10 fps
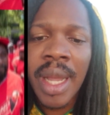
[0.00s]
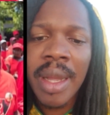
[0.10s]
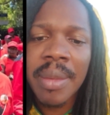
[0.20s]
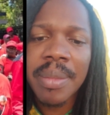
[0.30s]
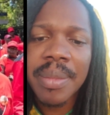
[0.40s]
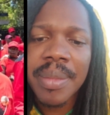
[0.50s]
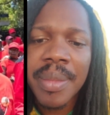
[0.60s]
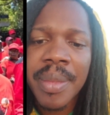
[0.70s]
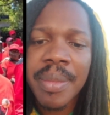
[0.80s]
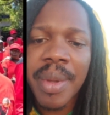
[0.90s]
um
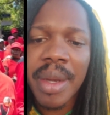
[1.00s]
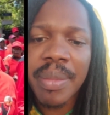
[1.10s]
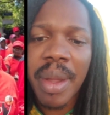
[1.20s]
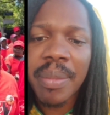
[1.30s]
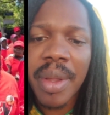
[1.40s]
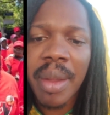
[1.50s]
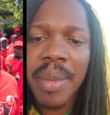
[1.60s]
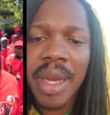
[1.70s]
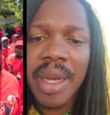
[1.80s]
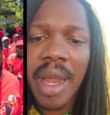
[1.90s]
pan pan a
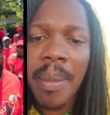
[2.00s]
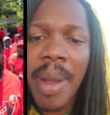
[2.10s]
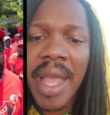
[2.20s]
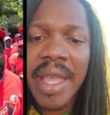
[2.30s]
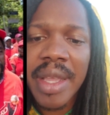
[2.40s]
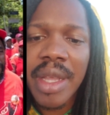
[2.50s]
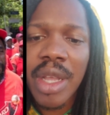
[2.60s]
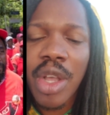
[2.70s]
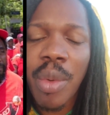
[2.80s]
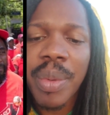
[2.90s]
man a buy
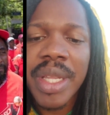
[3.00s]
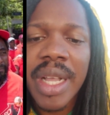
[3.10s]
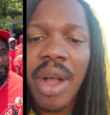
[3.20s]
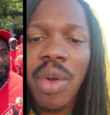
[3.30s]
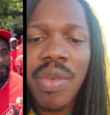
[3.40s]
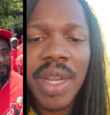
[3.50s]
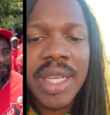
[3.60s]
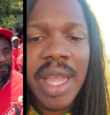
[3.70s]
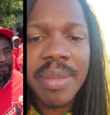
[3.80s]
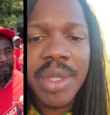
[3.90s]
couple liquor over
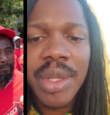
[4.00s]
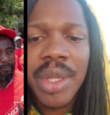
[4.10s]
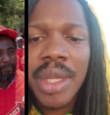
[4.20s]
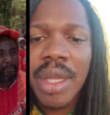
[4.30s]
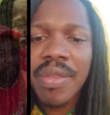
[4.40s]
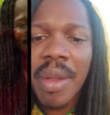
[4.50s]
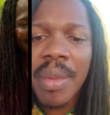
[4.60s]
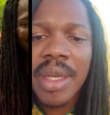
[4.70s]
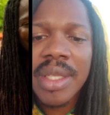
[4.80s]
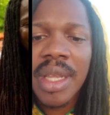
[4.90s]
time. So if a
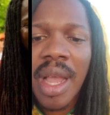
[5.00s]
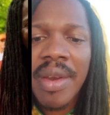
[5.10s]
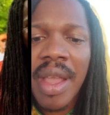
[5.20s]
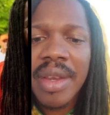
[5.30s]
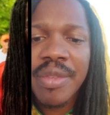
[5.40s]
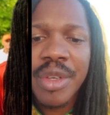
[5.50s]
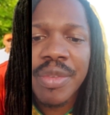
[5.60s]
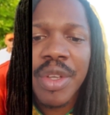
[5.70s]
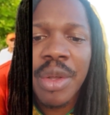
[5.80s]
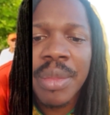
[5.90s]
man say, alright,
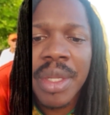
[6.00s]
free for